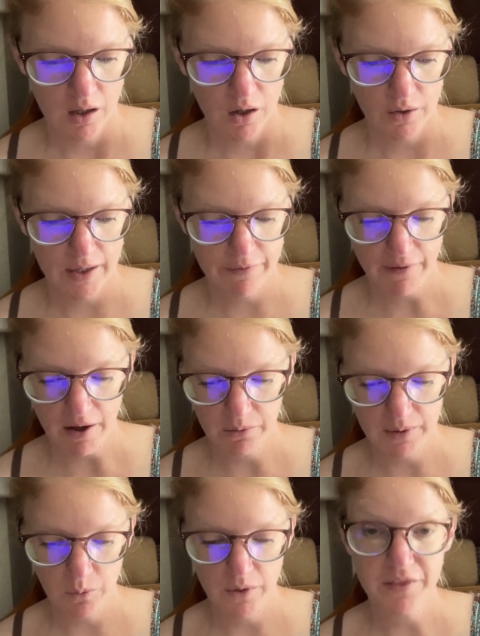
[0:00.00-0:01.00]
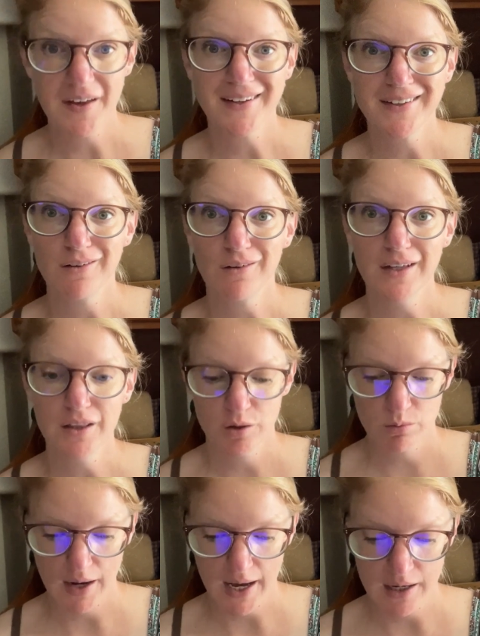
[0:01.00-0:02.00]
Okay, following With Thy Needle and
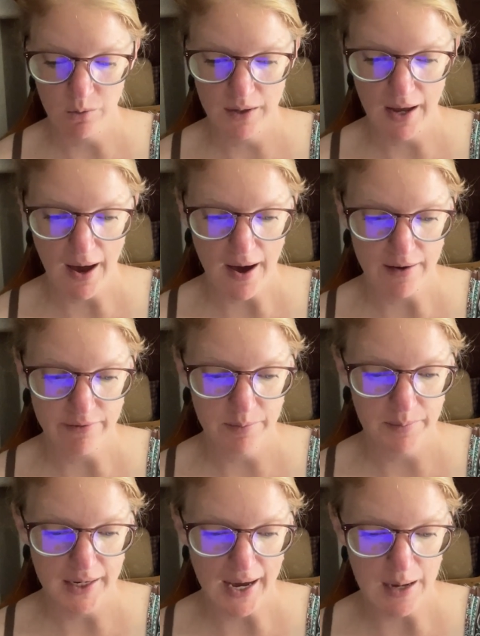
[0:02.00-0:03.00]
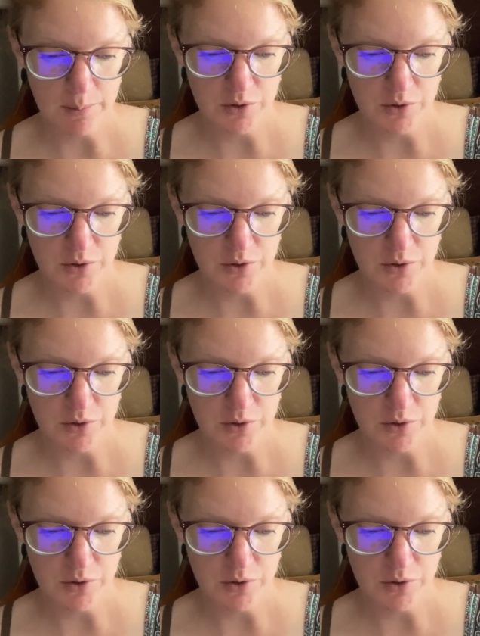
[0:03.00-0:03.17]
Thread, we have Madame